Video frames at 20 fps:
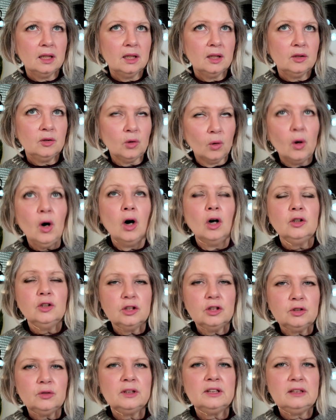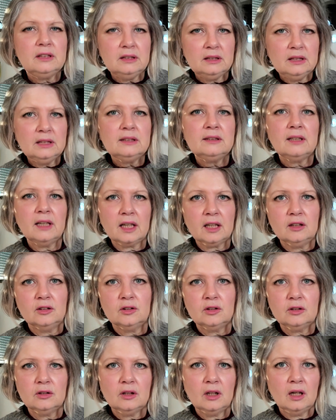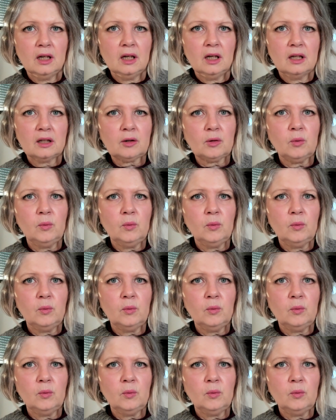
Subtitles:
No, on the 22nd,